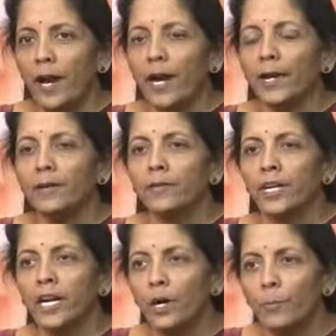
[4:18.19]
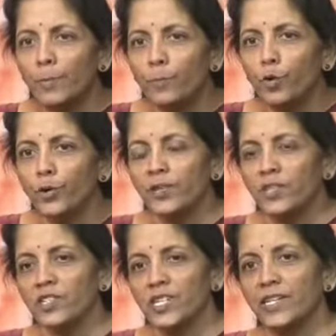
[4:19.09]
and the government, both at
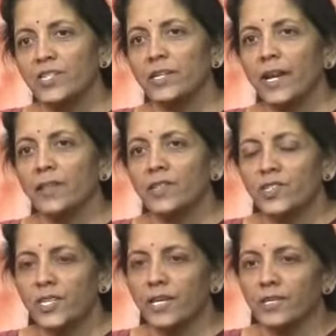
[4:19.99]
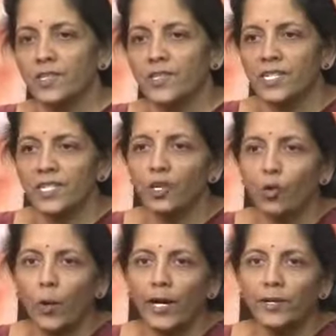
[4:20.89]
the center and the state, are sitting
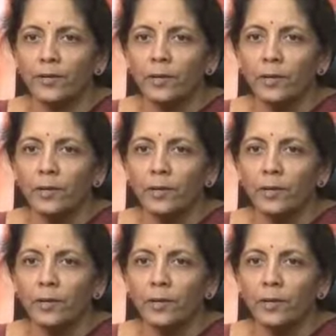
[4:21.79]
quiet,